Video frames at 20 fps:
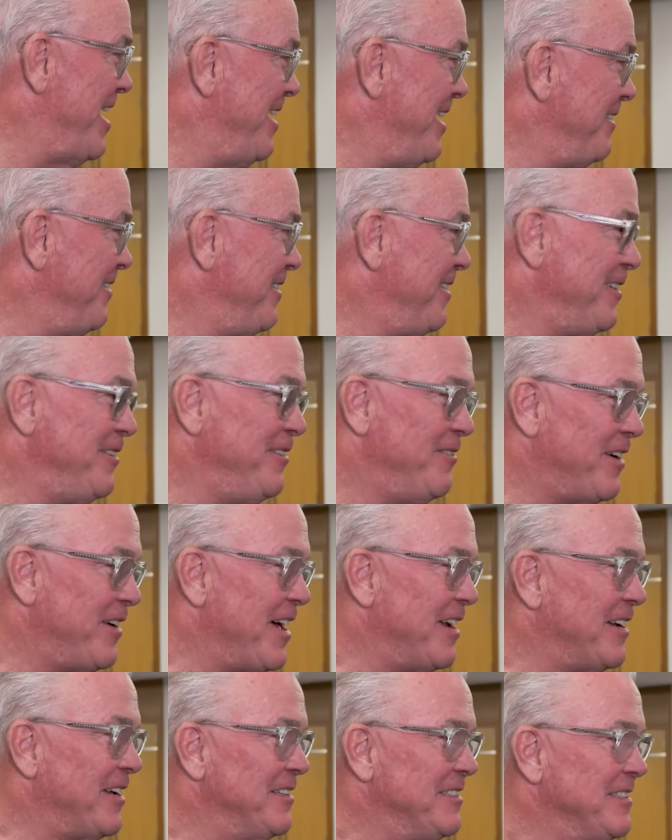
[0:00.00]
down there, you've
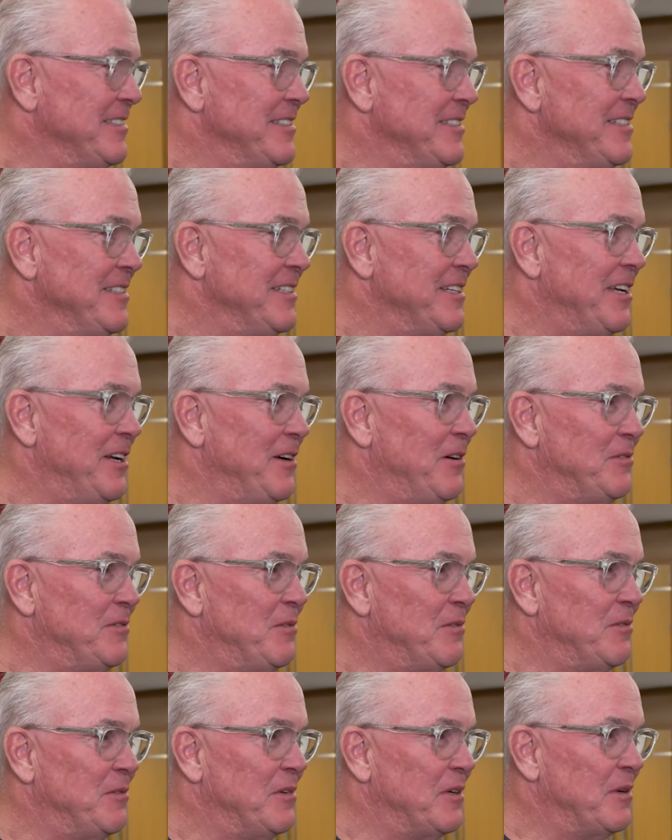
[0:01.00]
got a you know
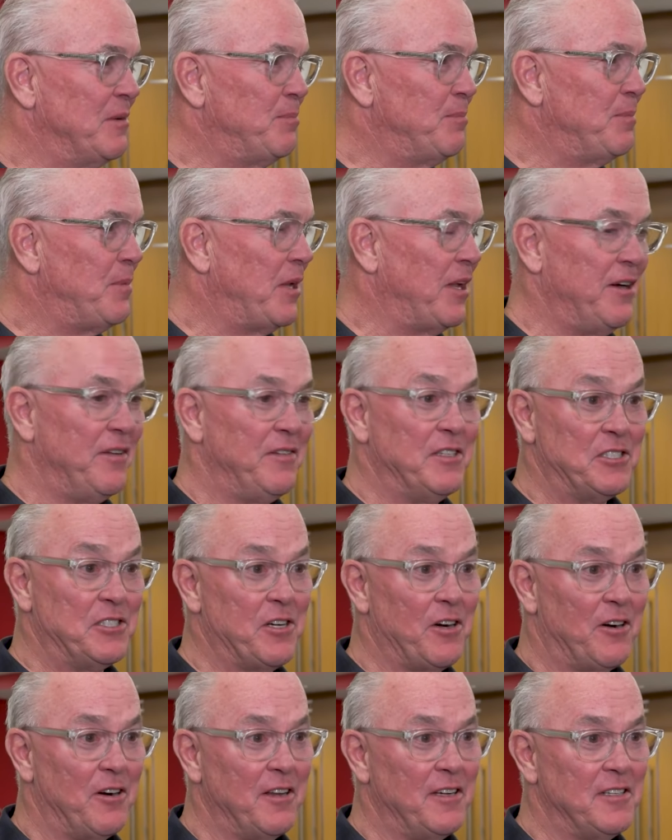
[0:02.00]
a player that
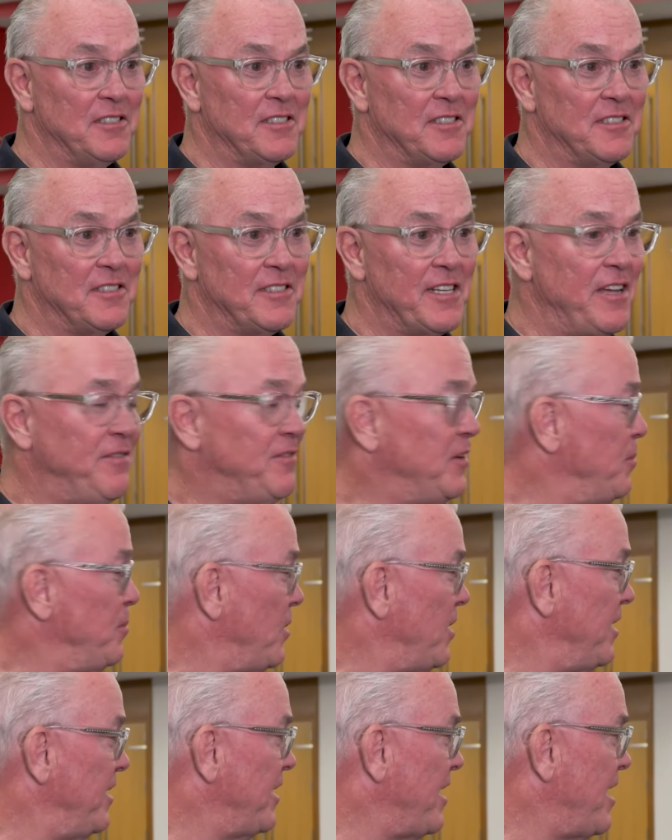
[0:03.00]
started as a safety
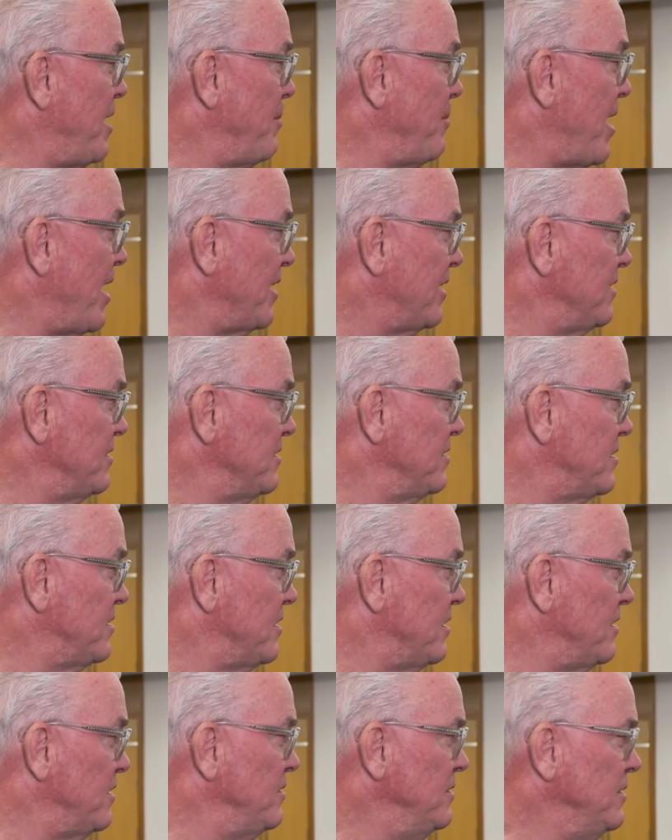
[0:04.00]
playing linebacker.
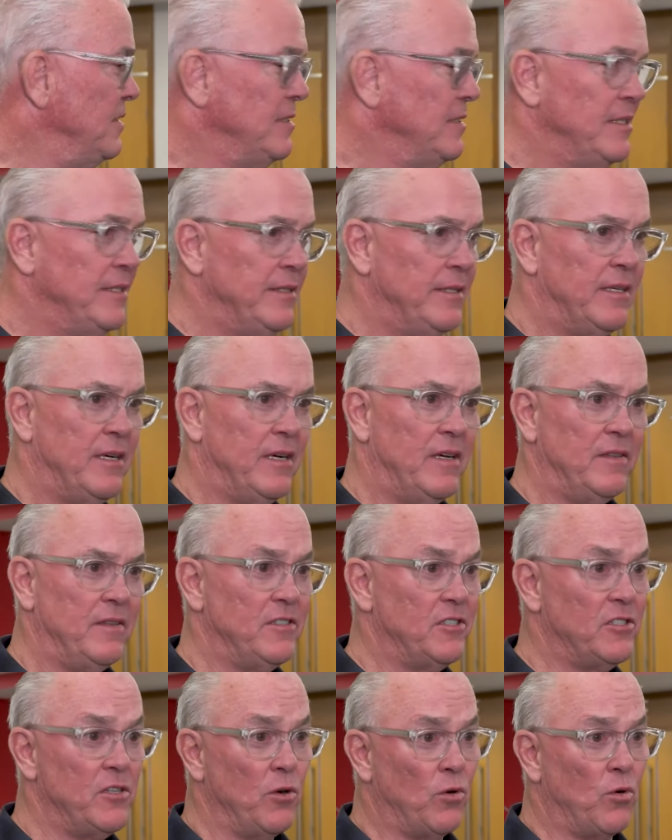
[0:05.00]
So uh,
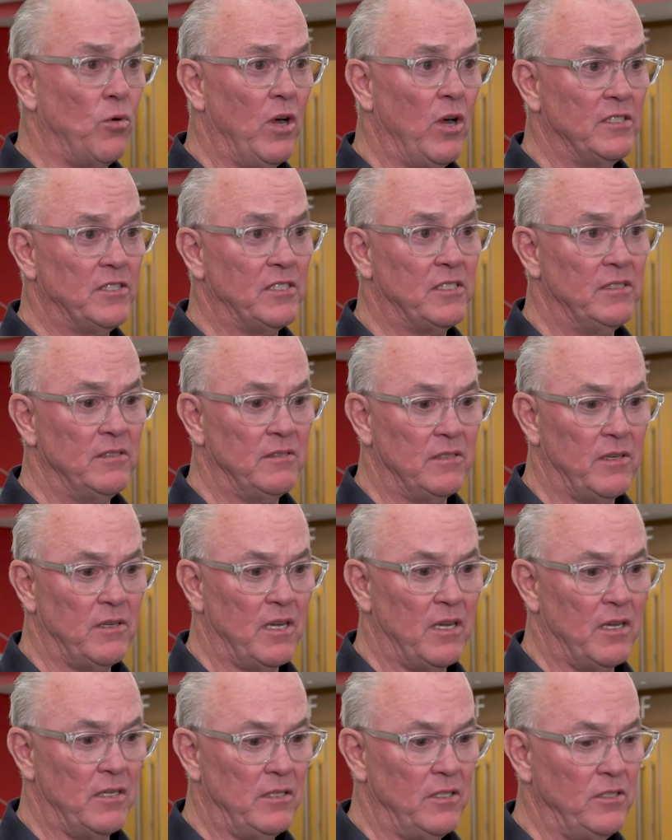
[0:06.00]
there's no question
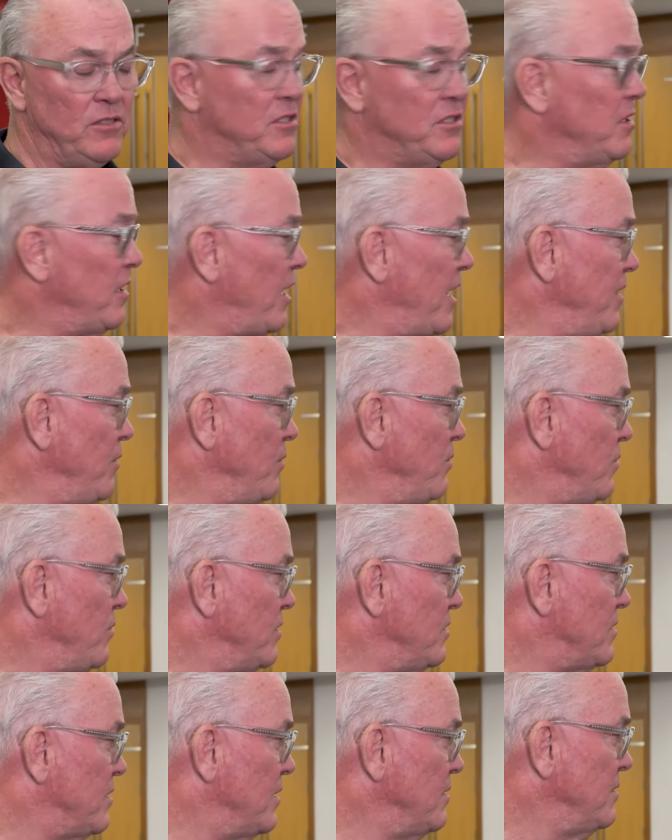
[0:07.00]
uh, losing Leighton
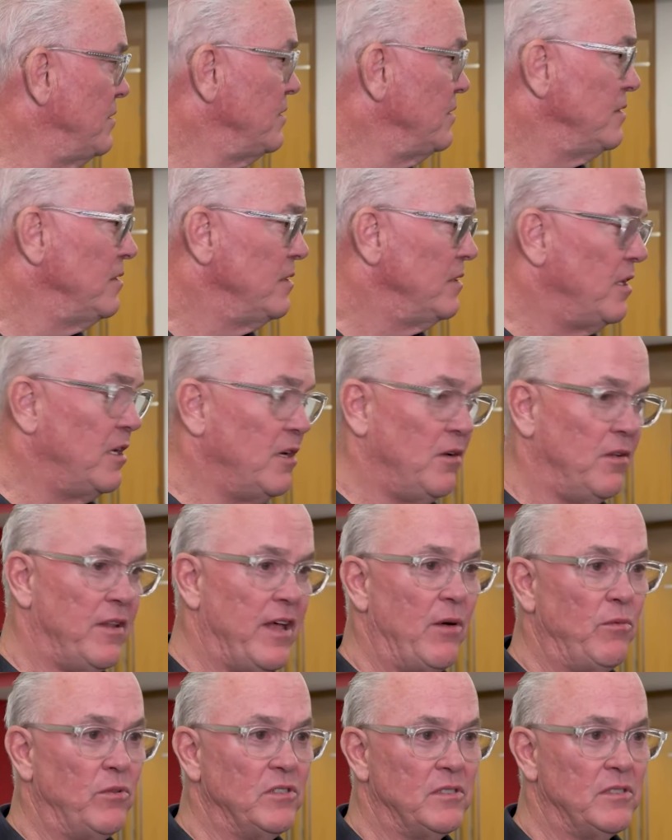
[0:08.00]
was a you know
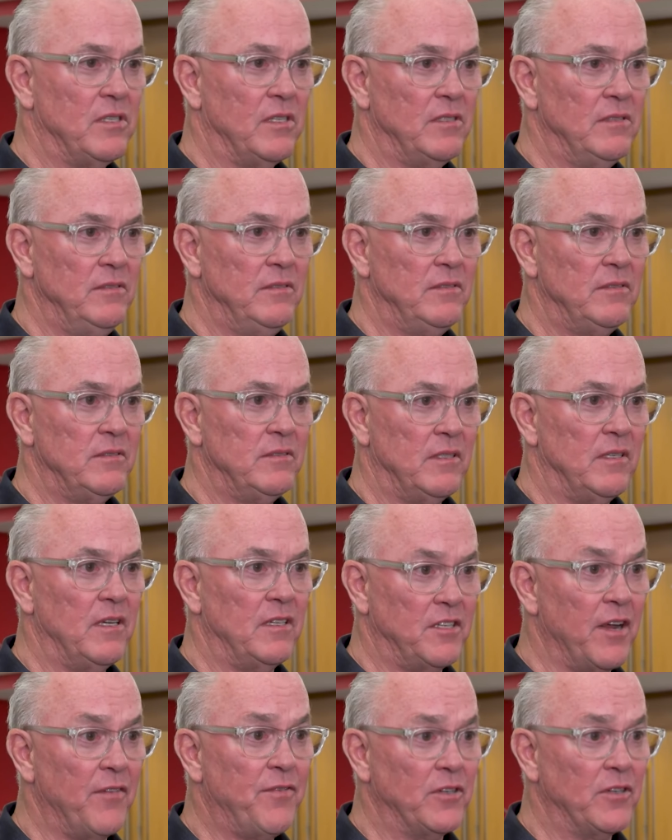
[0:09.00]
that was a, a
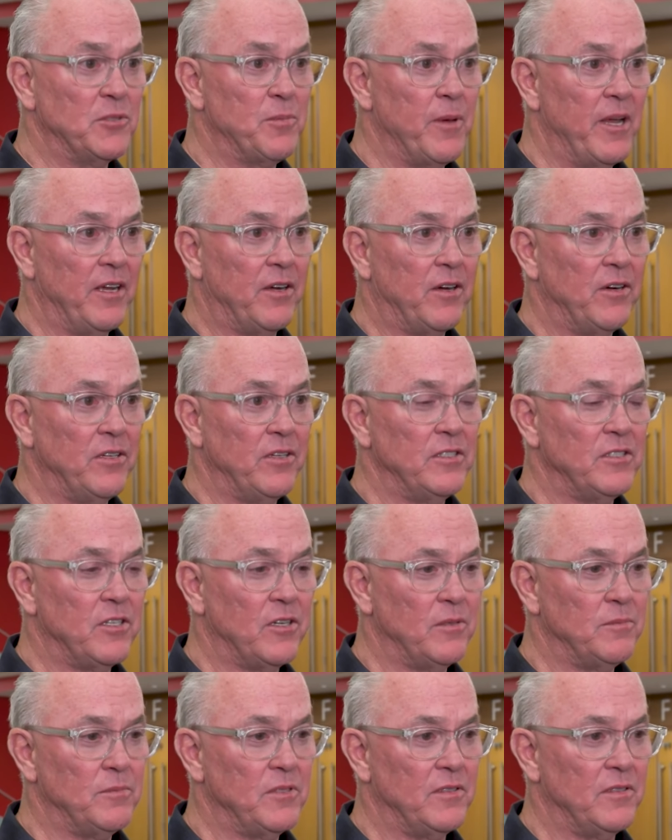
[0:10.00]
difference maker in
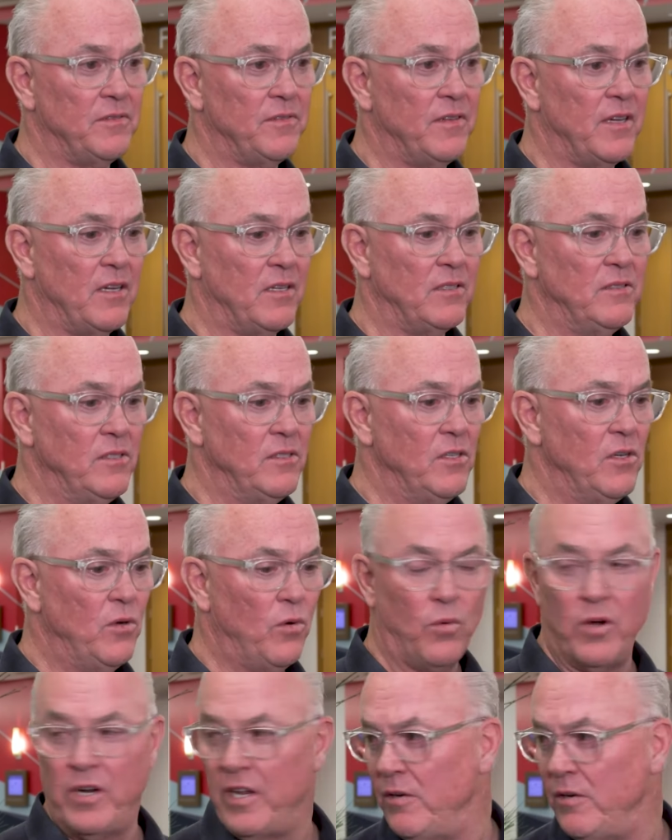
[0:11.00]
terms of. Uh,
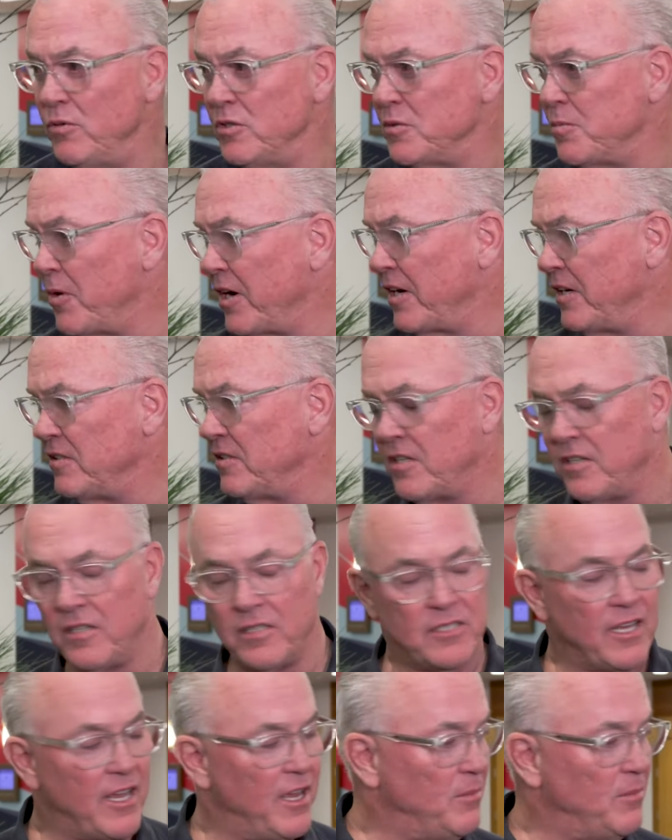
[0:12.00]
what he was bringing to
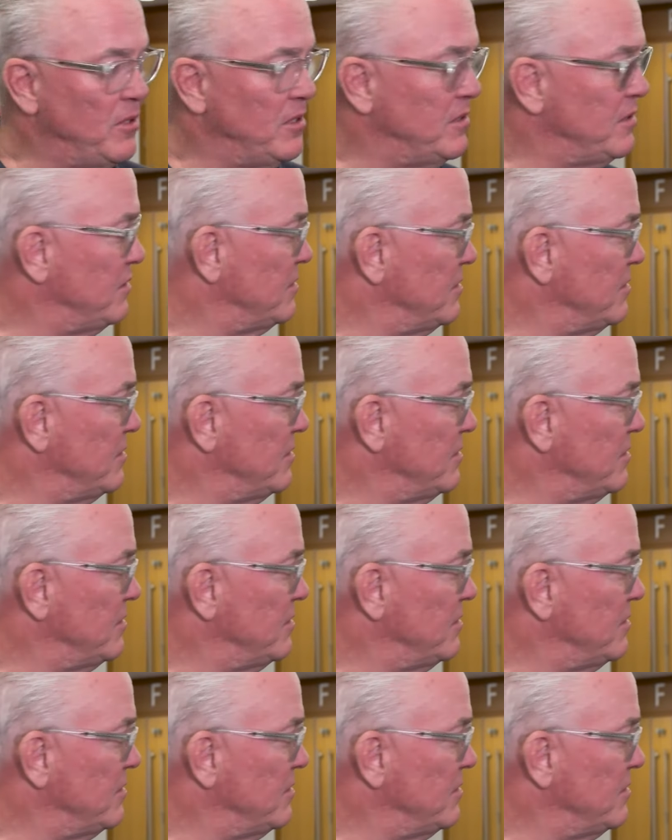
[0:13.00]
the table in